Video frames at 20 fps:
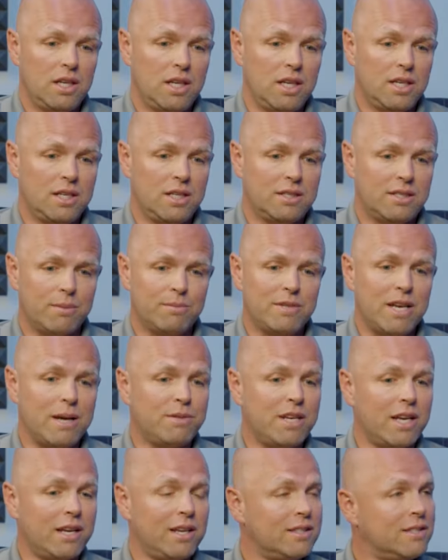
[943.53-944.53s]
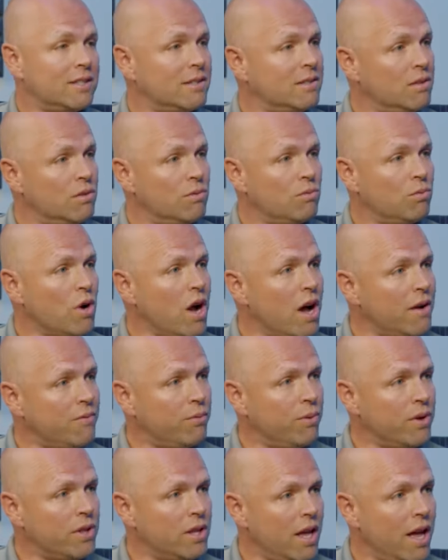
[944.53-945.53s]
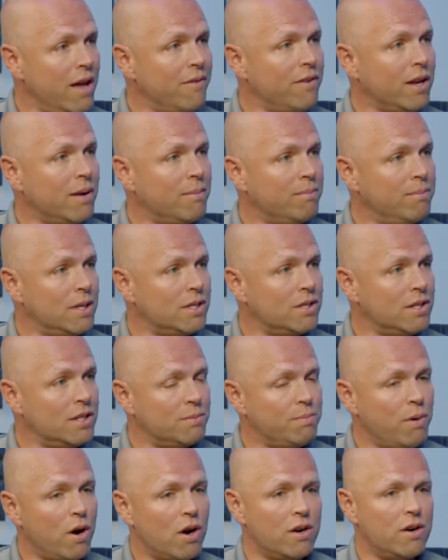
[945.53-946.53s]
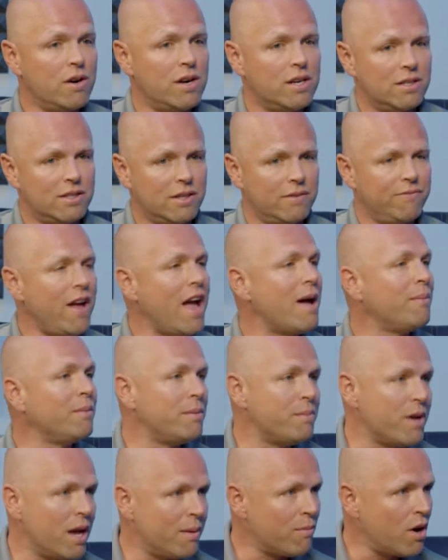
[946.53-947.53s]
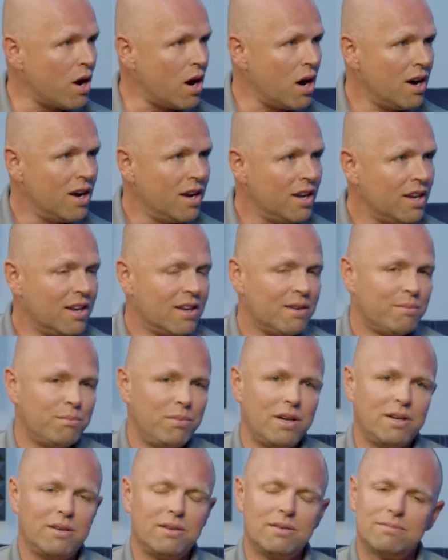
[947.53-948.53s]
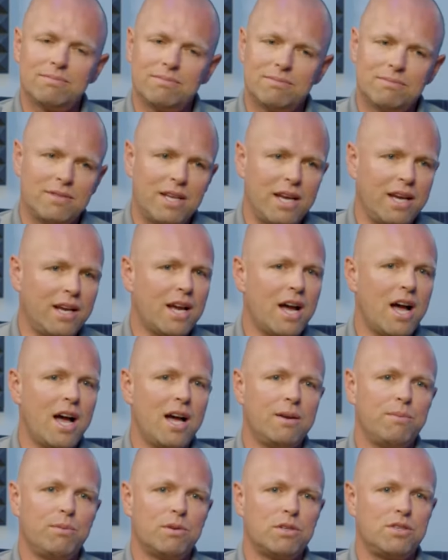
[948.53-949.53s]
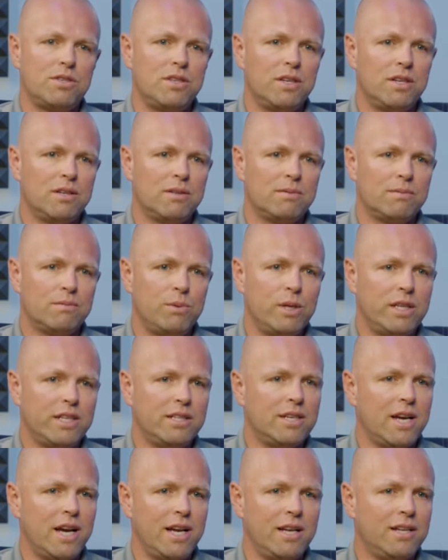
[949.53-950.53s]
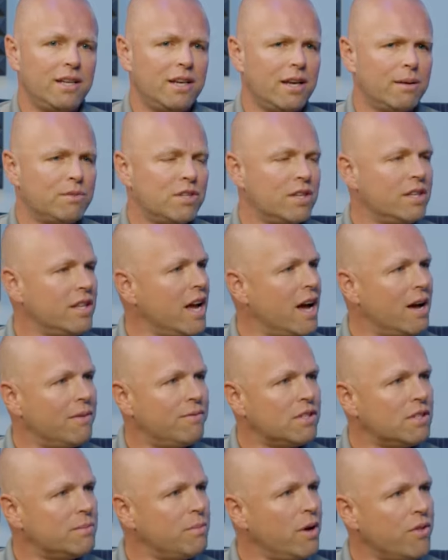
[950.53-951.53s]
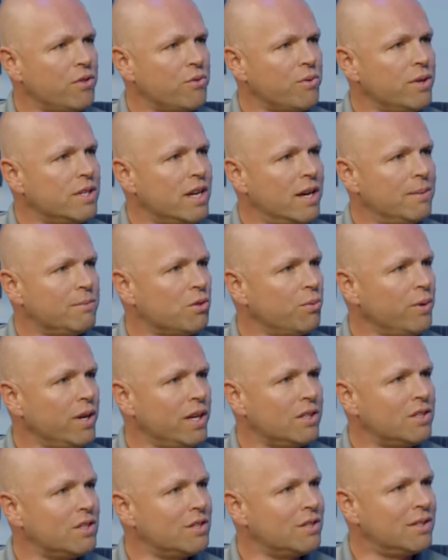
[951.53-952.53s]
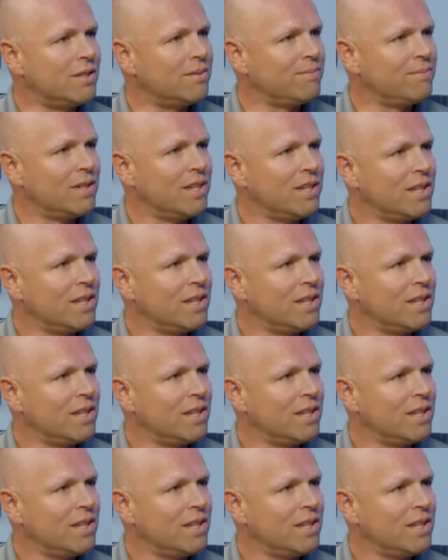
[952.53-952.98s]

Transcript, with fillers: And sometimes that gets rough with having a business partner as a family member. But thank God we're still really tight. And he comes in the office about three times a week just to